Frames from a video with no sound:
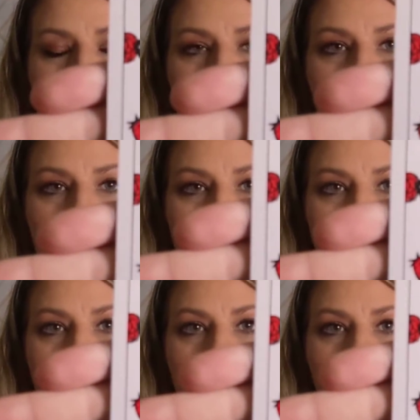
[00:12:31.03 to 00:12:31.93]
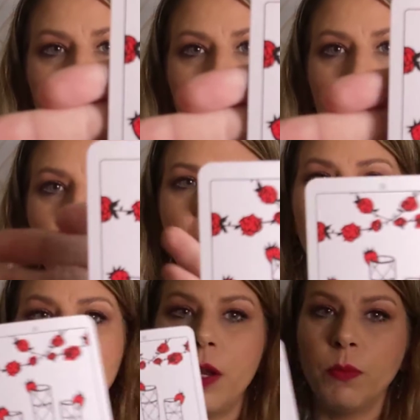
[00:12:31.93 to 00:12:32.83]
the Three of Cups.
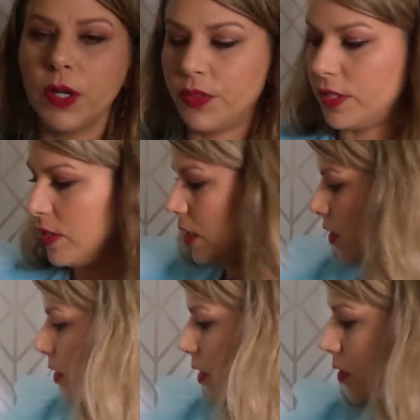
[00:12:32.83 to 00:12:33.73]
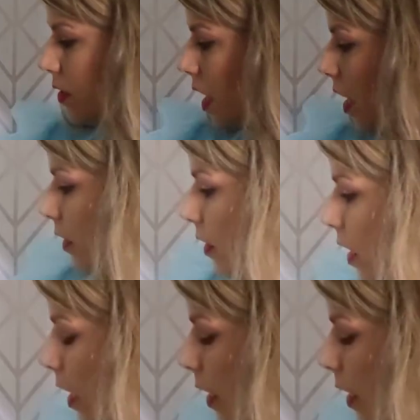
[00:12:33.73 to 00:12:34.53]
And what this is that